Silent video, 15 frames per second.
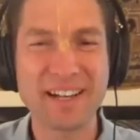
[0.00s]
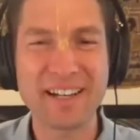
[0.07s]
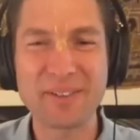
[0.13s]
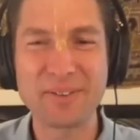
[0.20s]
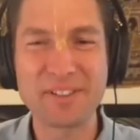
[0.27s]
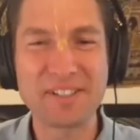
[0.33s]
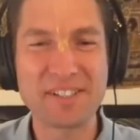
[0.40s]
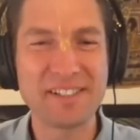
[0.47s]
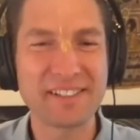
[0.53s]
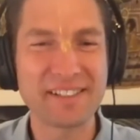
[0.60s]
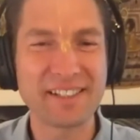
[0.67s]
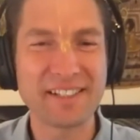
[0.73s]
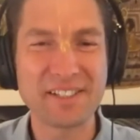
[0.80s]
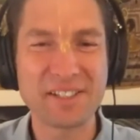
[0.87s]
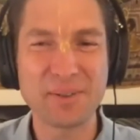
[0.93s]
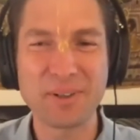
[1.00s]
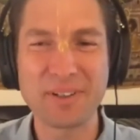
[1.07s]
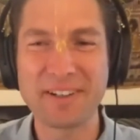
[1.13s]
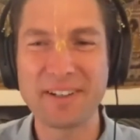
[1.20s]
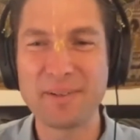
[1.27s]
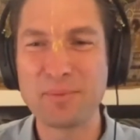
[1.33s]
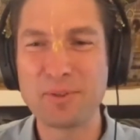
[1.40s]
when she said she
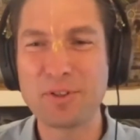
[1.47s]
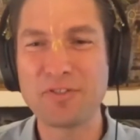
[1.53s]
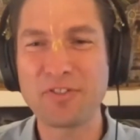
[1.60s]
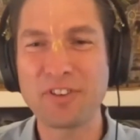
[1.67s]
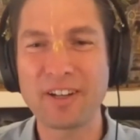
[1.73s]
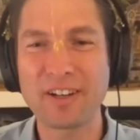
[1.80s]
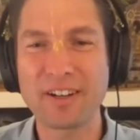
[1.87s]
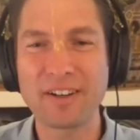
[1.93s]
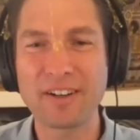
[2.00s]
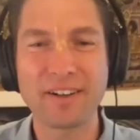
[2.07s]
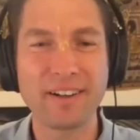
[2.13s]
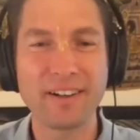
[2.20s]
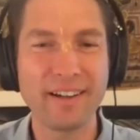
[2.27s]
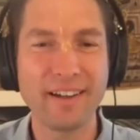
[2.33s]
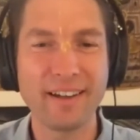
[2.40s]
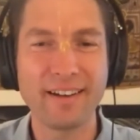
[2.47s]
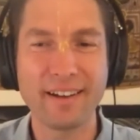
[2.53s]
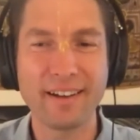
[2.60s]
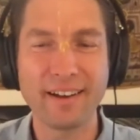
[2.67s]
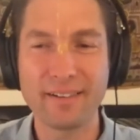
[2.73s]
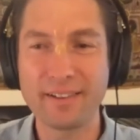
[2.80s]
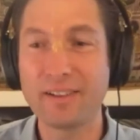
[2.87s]
wanted to move here? And,
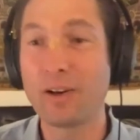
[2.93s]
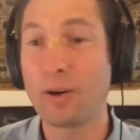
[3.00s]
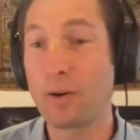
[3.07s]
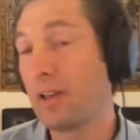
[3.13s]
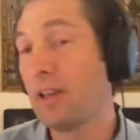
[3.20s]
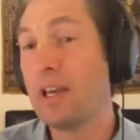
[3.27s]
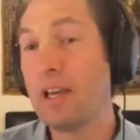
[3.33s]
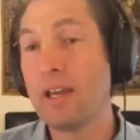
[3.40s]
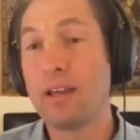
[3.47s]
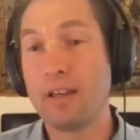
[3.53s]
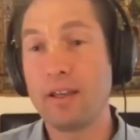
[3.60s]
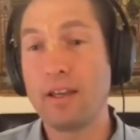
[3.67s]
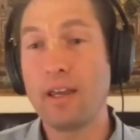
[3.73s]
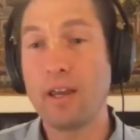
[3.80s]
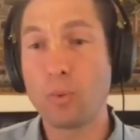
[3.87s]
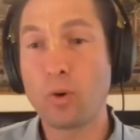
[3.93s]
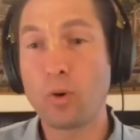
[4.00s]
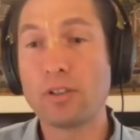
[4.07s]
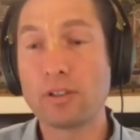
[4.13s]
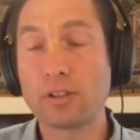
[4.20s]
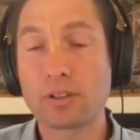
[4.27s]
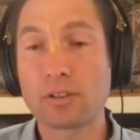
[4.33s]
it
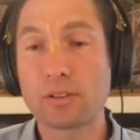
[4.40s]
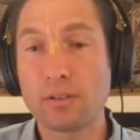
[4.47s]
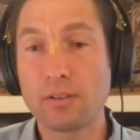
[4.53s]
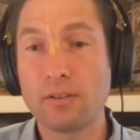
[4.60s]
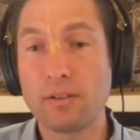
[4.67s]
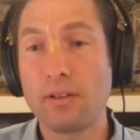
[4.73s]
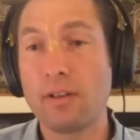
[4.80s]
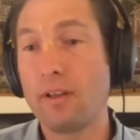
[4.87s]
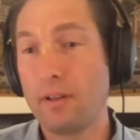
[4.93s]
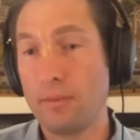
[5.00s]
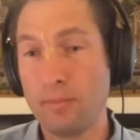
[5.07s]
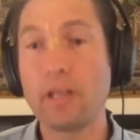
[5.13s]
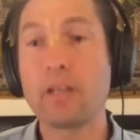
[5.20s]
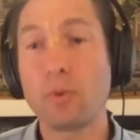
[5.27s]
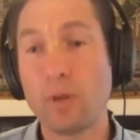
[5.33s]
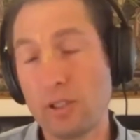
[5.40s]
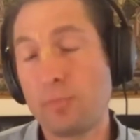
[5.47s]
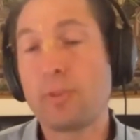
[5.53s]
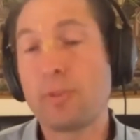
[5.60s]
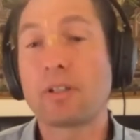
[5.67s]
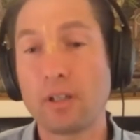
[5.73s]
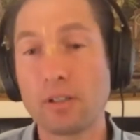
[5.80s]
was in many ways
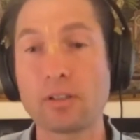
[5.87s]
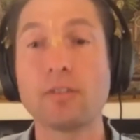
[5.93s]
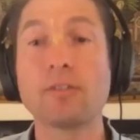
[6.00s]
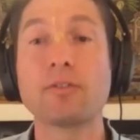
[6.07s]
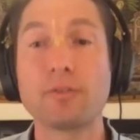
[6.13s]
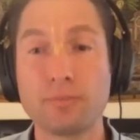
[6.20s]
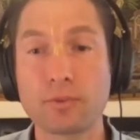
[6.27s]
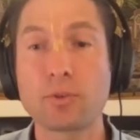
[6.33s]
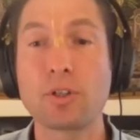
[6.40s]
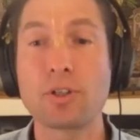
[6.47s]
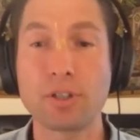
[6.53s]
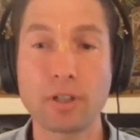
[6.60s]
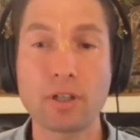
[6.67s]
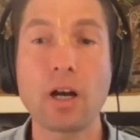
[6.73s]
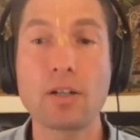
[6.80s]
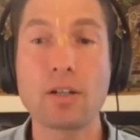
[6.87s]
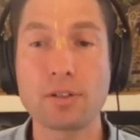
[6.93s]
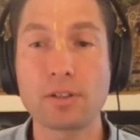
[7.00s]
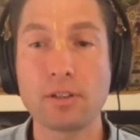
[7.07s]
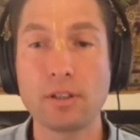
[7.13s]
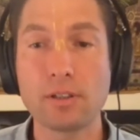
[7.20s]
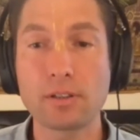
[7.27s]
because of Krishna
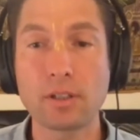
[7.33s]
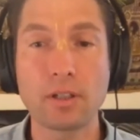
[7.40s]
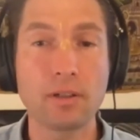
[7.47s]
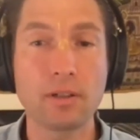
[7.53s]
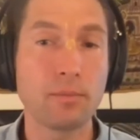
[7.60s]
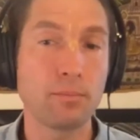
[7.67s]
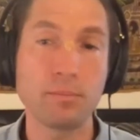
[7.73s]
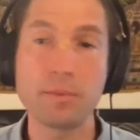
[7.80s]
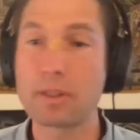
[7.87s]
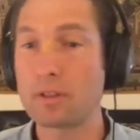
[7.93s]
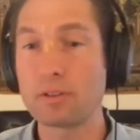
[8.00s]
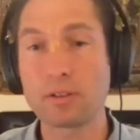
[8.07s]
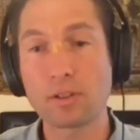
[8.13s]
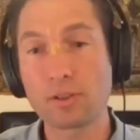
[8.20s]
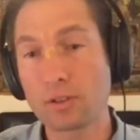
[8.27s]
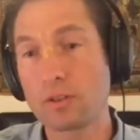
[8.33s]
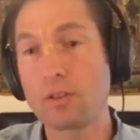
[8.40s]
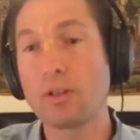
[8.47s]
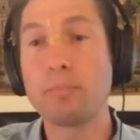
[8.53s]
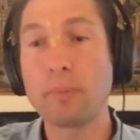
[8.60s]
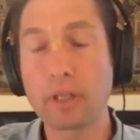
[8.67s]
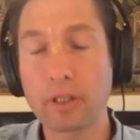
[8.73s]
consciousness and because there's
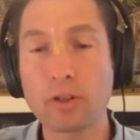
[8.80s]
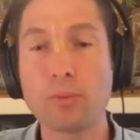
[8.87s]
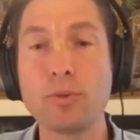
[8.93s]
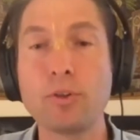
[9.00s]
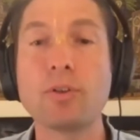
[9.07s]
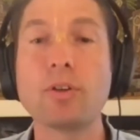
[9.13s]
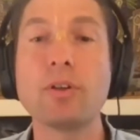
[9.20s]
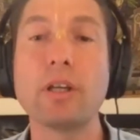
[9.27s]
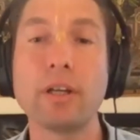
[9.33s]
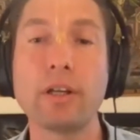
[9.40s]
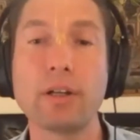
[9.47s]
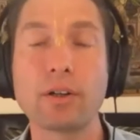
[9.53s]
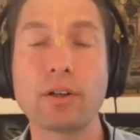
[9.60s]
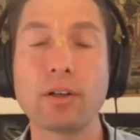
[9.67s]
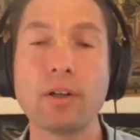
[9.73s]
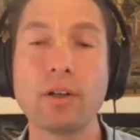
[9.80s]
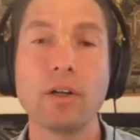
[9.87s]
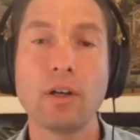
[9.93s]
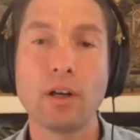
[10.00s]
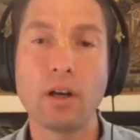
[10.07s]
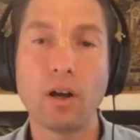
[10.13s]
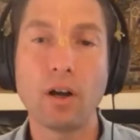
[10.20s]
a big community here.
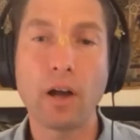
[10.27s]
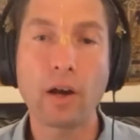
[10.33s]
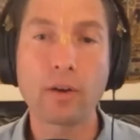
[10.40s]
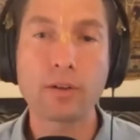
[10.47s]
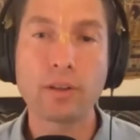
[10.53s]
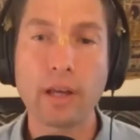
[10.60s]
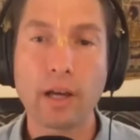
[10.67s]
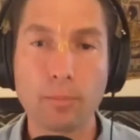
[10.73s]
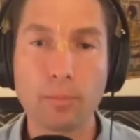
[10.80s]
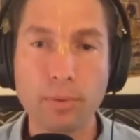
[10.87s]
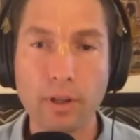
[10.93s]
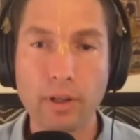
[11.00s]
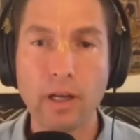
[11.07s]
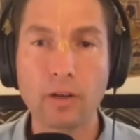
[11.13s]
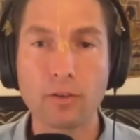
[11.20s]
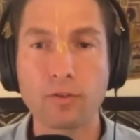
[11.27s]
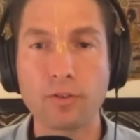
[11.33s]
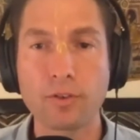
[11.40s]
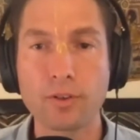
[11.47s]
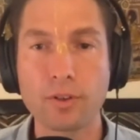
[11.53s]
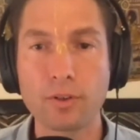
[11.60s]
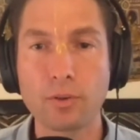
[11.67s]
How did that play out
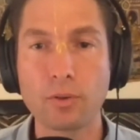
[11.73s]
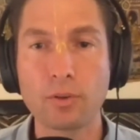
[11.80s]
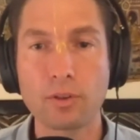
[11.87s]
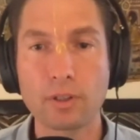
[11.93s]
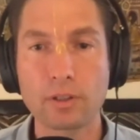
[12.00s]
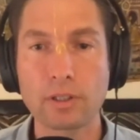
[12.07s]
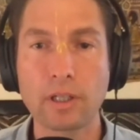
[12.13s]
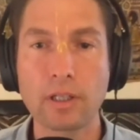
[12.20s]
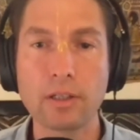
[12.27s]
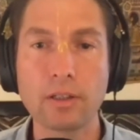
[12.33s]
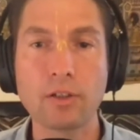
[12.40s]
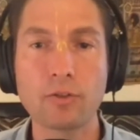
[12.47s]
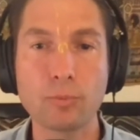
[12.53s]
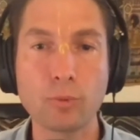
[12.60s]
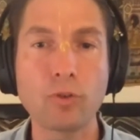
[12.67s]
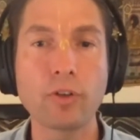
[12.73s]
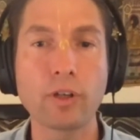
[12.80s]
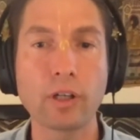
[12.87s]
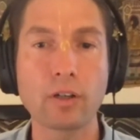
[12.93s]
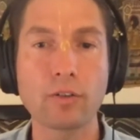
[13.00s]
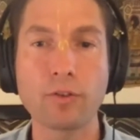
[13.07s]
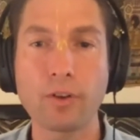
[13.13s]
for you, this idea of moving
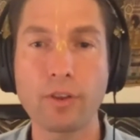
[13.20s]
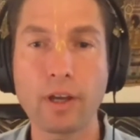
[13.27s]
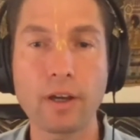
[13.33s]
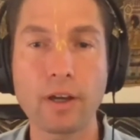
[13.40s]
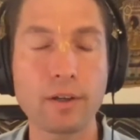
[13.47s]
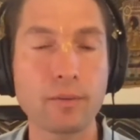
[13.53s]
here for that?